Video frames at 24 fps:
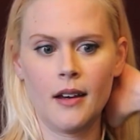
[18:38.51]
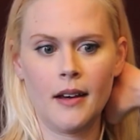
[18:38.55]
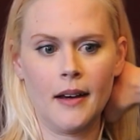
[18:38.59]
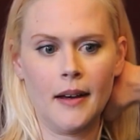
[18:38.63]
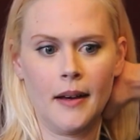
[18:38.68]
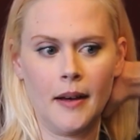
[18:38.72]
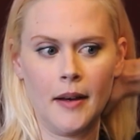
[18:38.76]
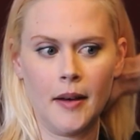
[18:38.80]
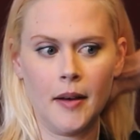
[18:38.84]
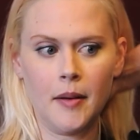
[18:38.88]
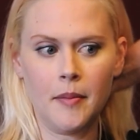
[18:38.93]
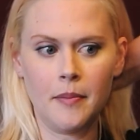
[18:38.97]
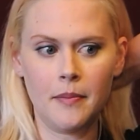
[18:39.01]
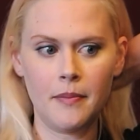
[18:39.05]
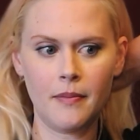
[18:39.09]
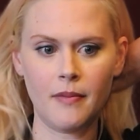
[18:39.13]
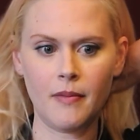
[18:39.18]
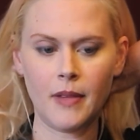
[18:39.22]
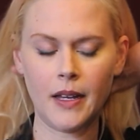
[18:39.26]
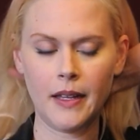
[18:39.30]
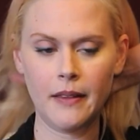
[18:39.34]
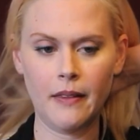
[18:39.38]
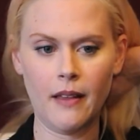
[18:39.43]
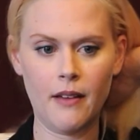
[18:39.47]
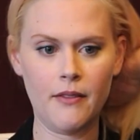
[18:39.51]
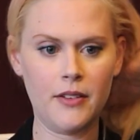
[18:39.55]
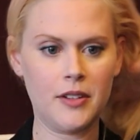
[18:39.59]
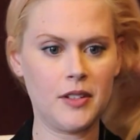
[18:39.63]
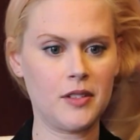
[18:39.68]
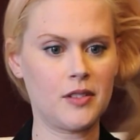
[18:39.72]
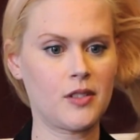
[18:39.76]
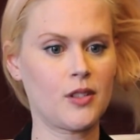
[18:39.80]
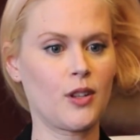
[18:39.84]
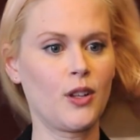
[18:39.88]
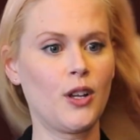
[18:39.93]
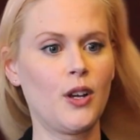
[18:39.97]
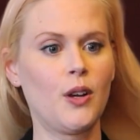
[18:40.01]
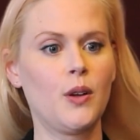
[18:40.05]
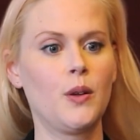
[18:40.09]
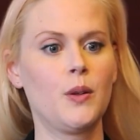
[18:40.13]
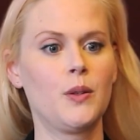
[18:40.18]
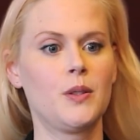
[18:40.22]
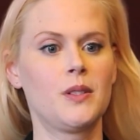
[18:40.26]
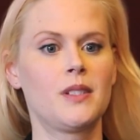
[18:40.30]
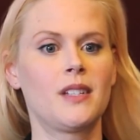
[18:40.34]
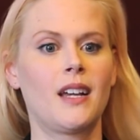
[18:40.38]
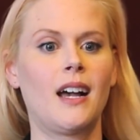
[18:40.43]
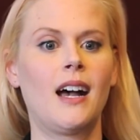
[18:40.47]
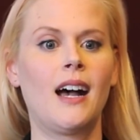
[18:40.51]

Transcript: I love Undisclosed.